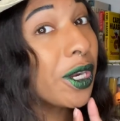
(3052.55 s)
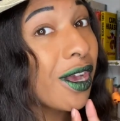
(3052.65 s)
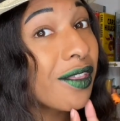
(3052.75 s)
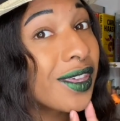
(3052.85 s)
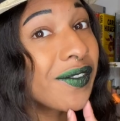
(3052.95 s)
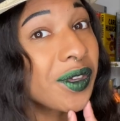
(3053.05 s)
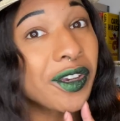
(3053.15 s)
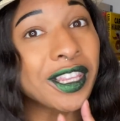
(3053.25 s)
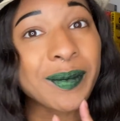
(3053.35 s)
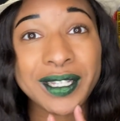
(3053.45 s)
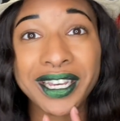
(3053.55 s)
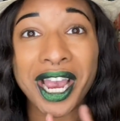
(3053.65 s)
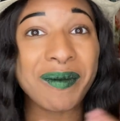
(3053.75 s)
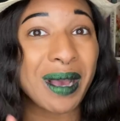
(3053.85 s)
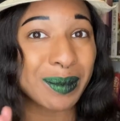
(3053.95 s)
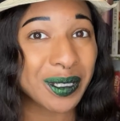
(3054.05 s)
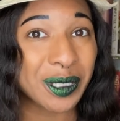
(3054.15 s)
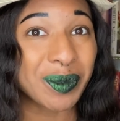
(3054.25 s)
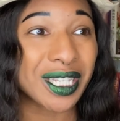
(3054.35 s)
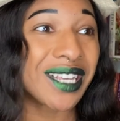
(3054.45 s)
what do y'all think of the green lipstick? I'm absolutely
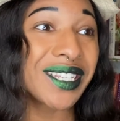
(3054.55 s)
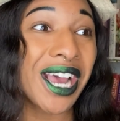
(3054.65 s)
obsessed.